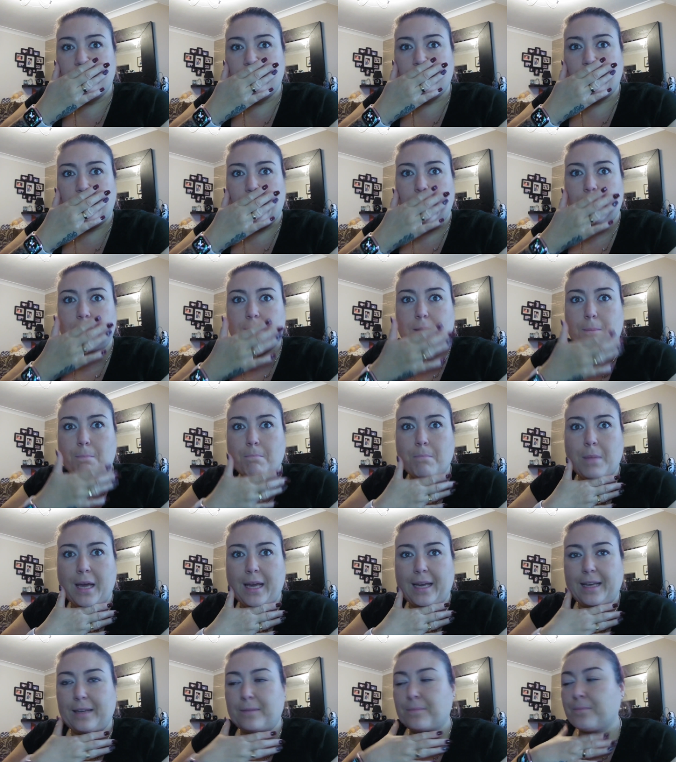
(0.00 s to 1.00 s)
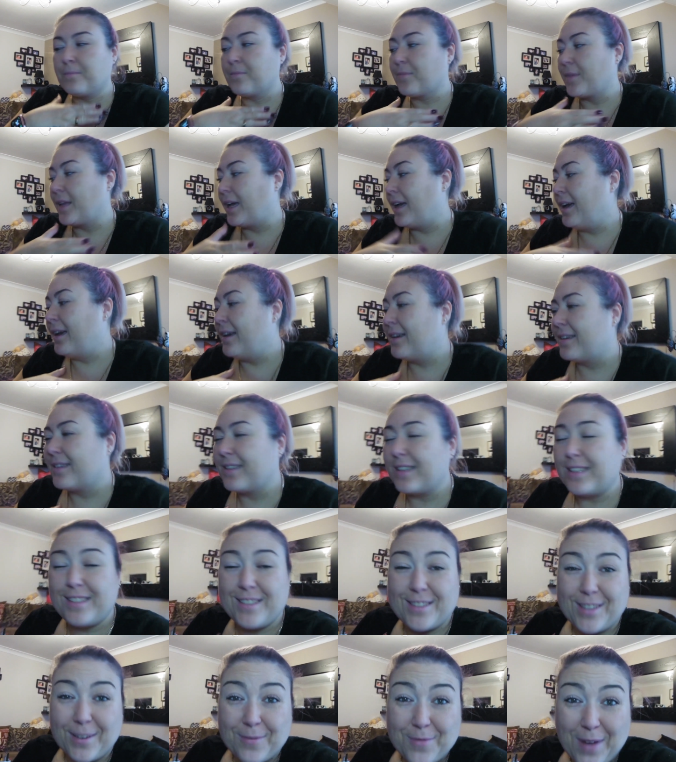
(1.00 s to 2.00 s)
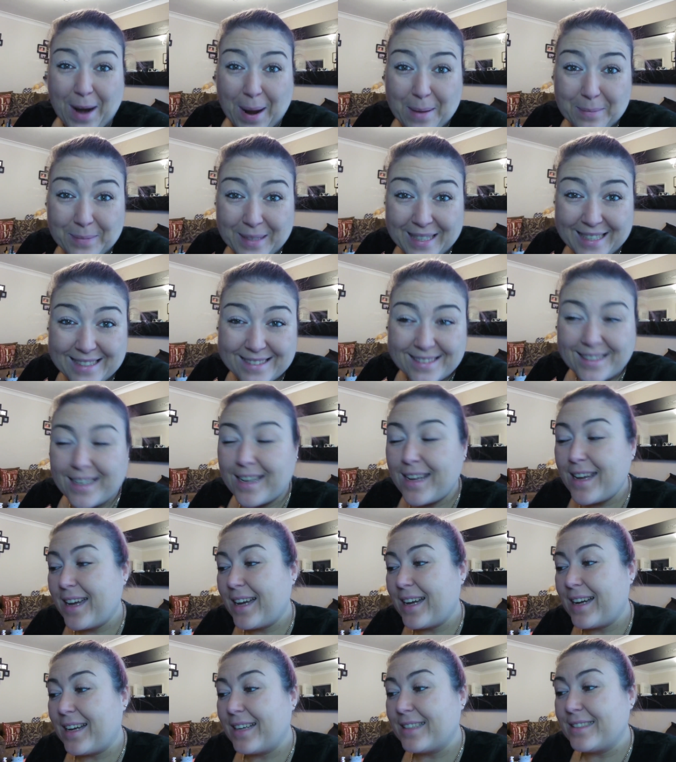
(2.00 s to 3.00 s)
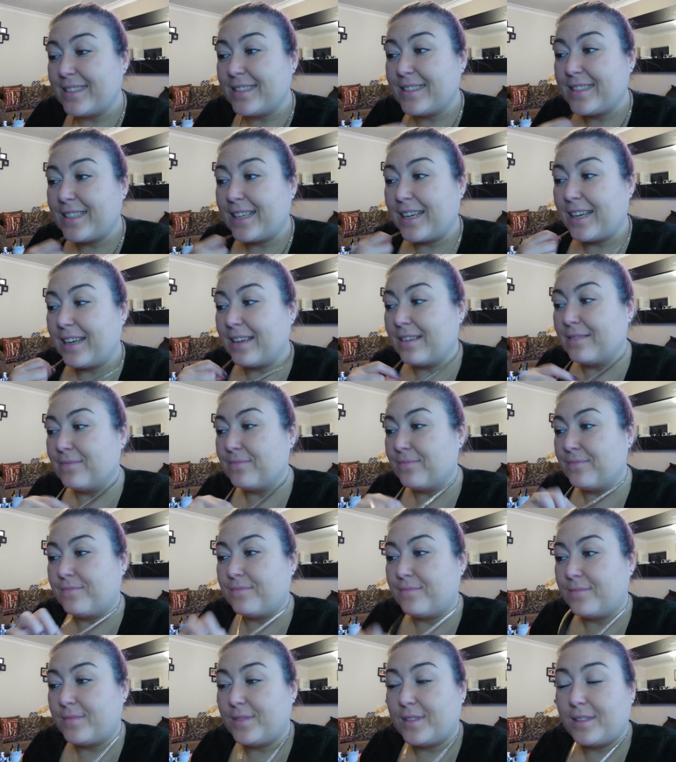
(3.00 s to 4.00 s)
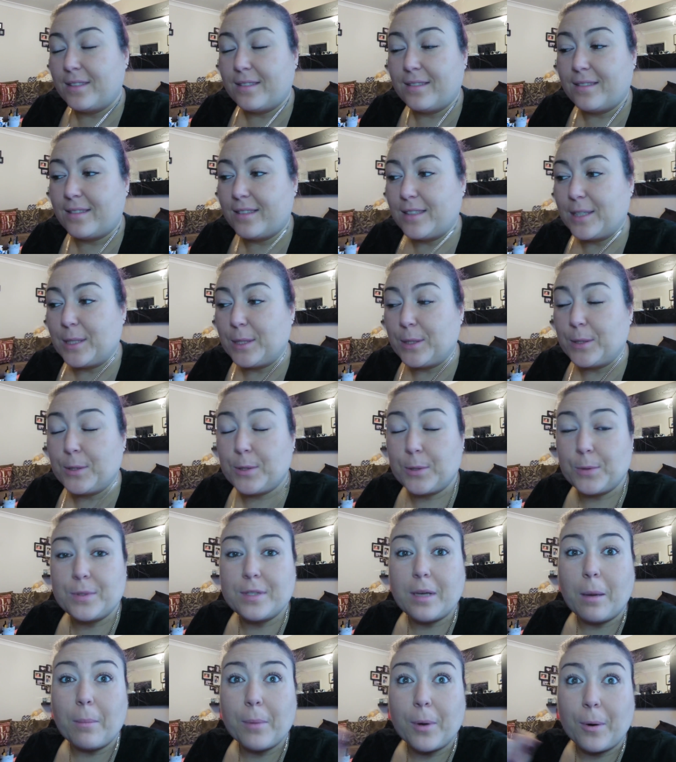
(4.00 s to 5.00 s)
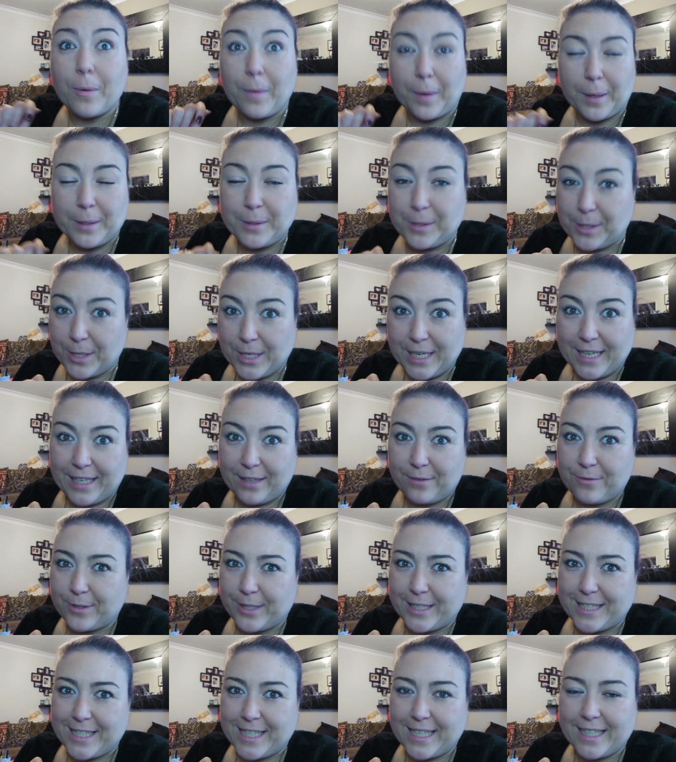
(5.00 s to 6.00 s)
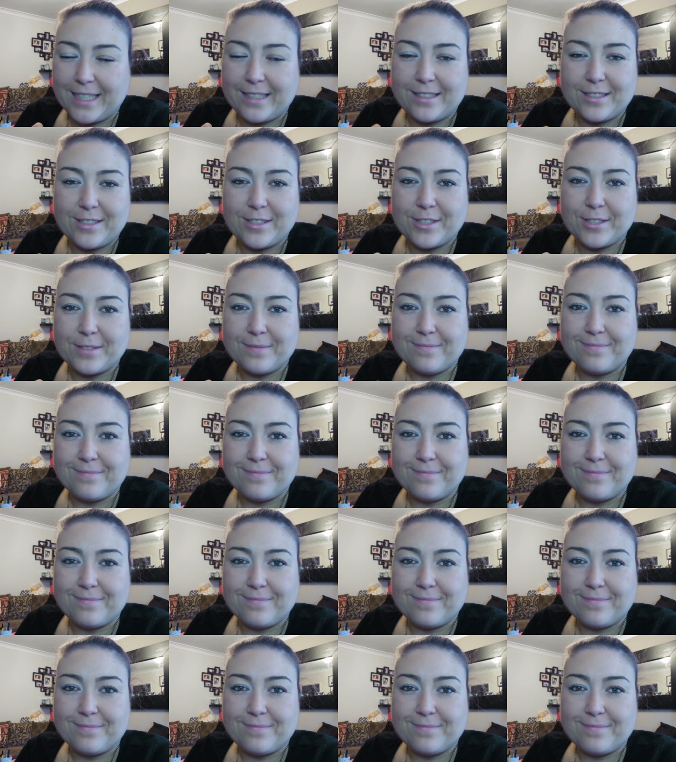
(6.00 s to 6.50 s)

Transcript: pardon me, I'm going to stop rambling and um, do some crochet for a change.